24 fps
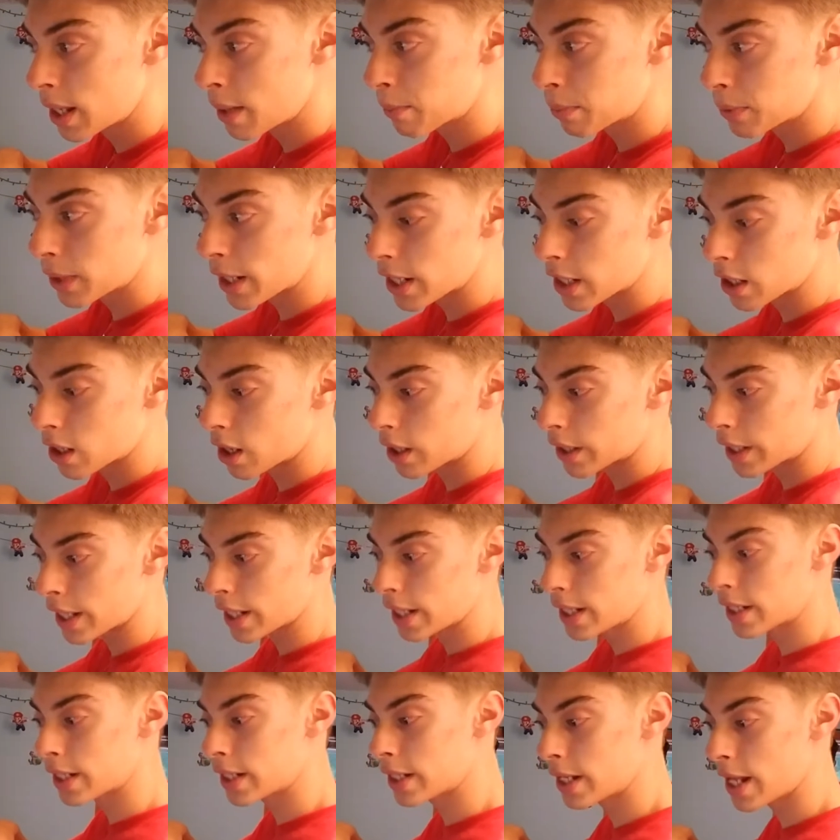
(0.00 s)
am planning on
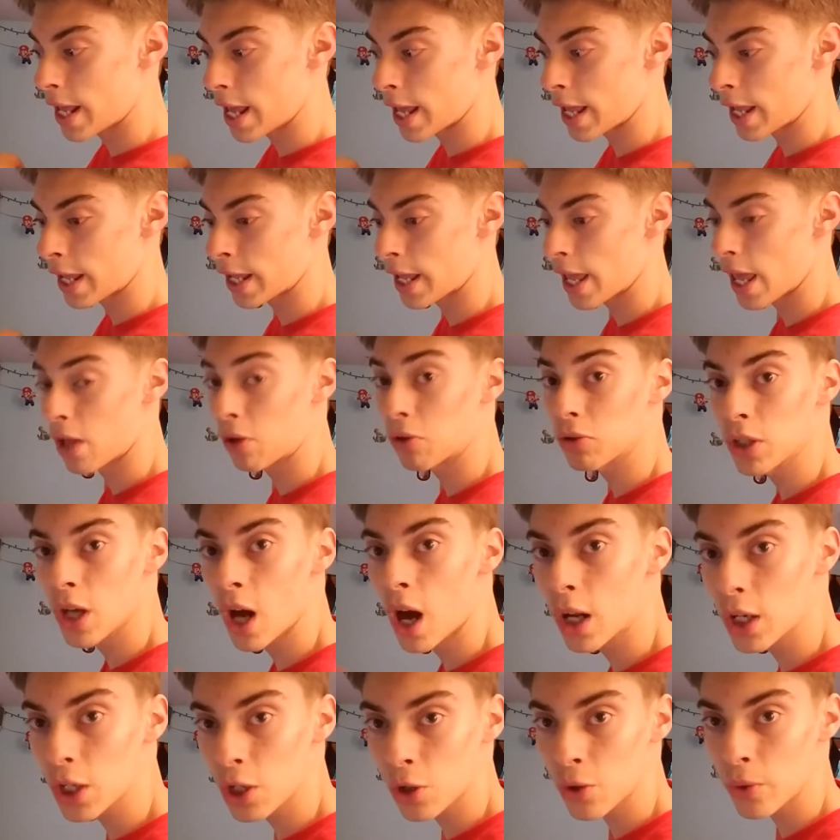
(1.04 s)
getting a
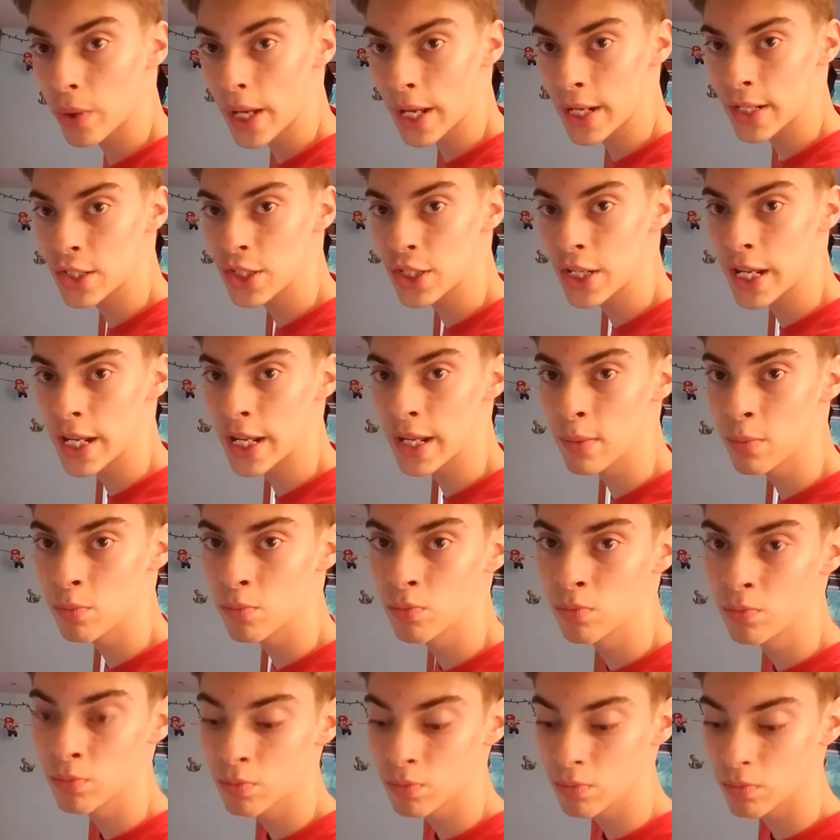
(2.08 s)
Elgato HD
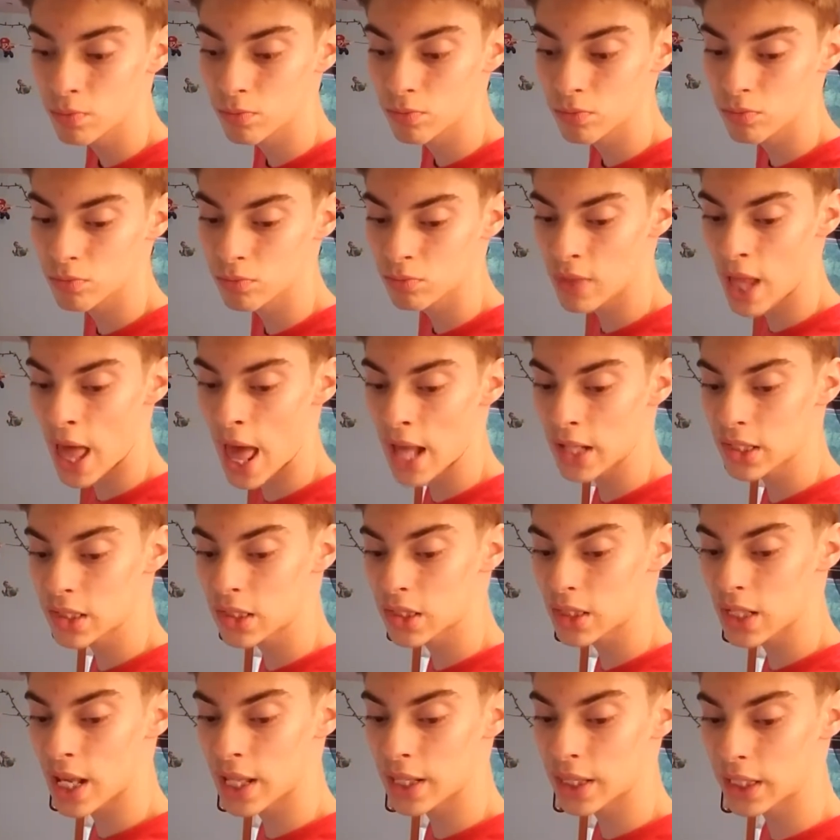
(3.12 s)

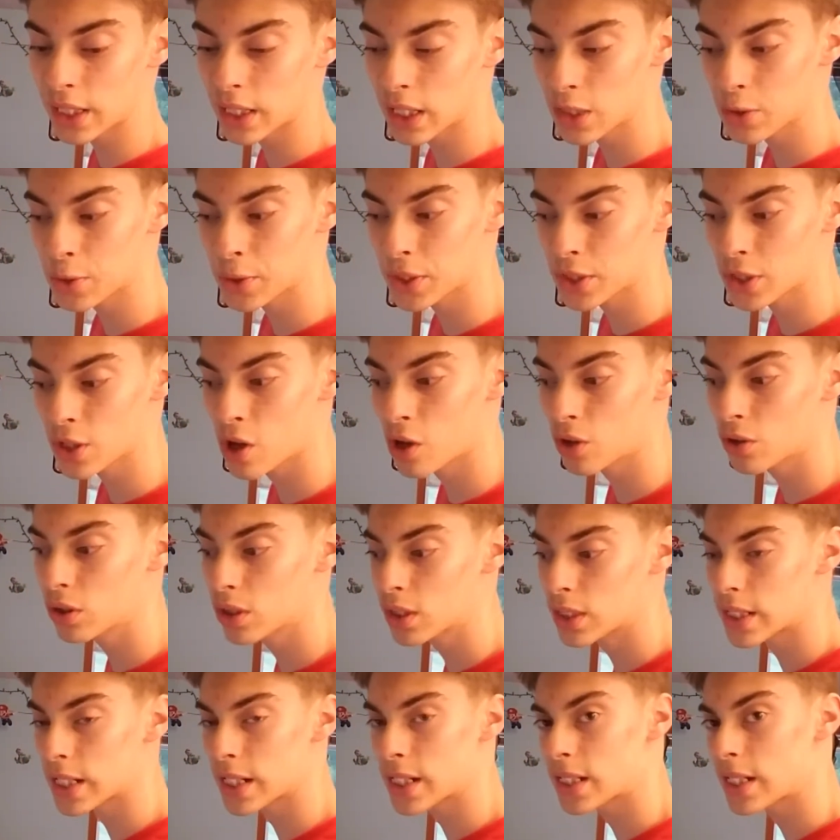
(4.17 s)
S, I think that's what it's
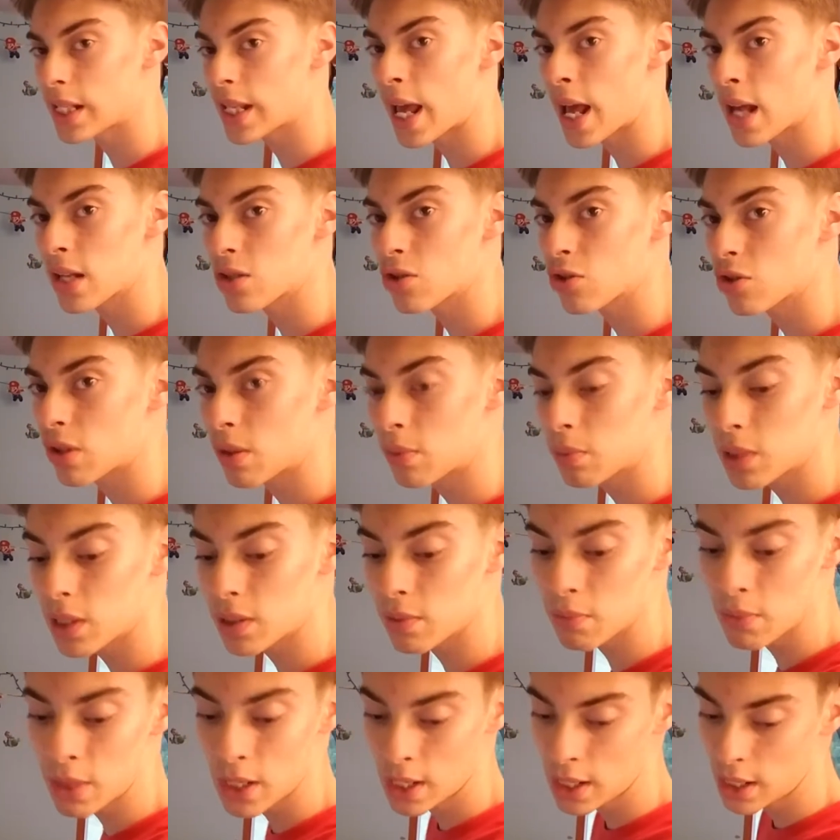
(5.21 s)
called, 60S or
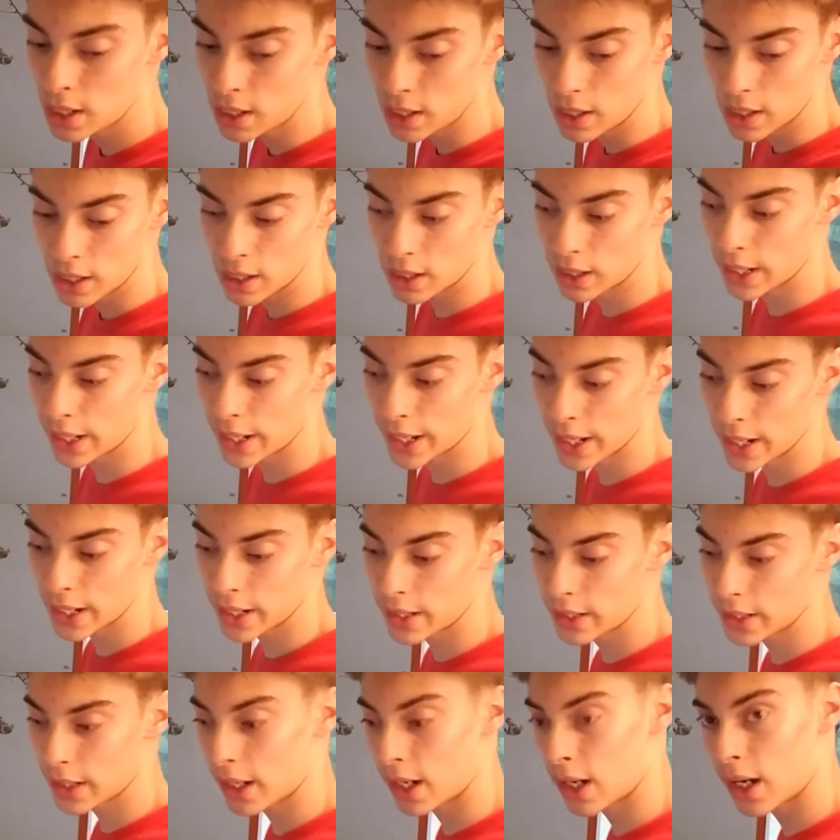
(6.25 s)
something,
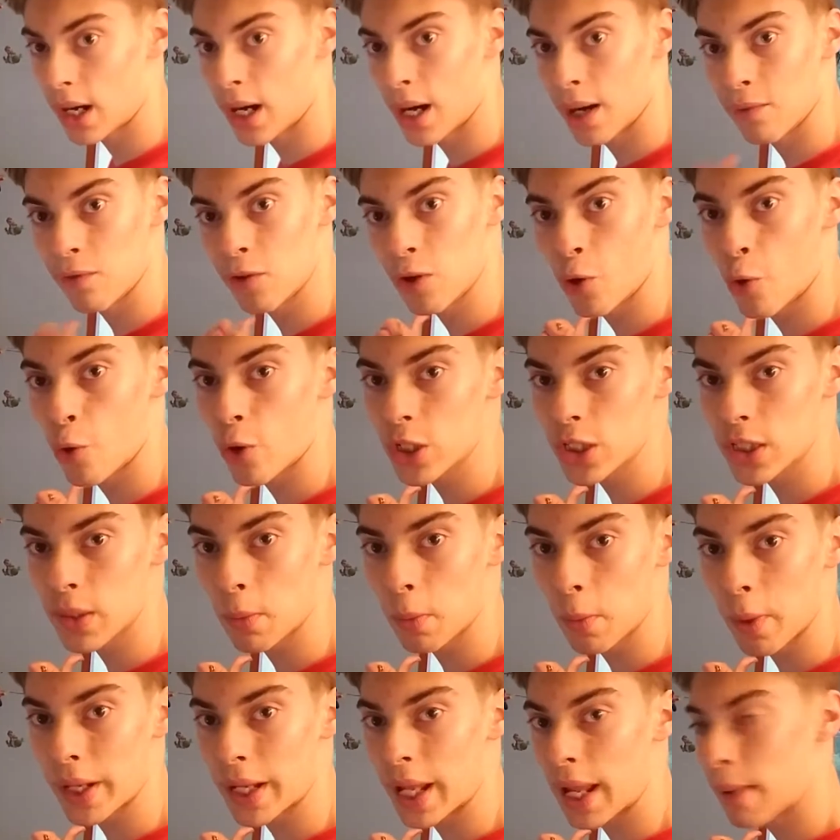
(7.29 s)
and uh, record
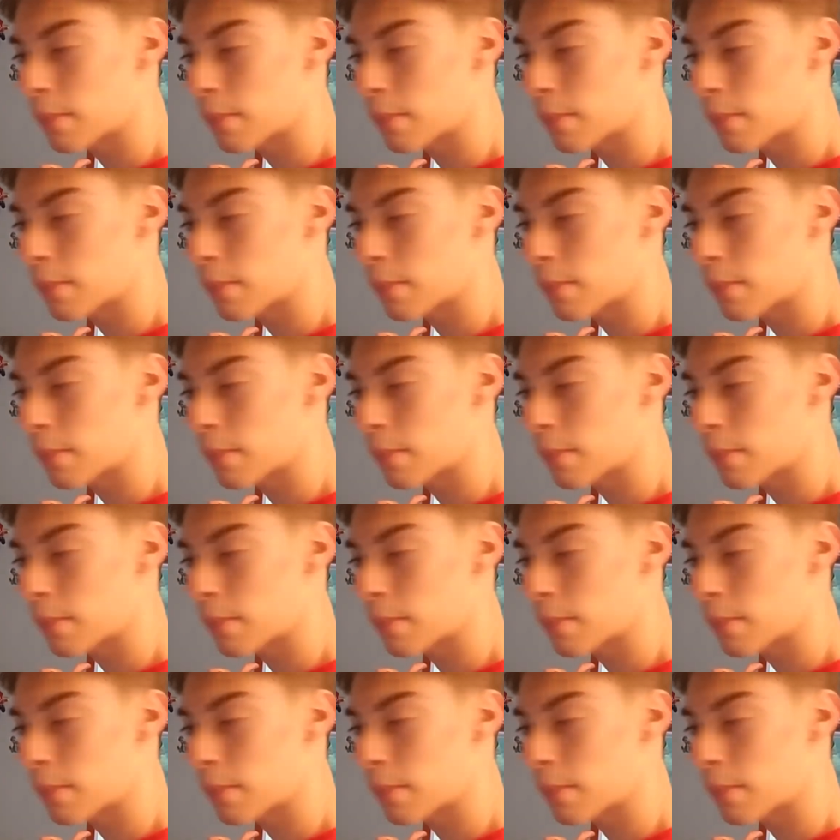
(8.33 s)
some of my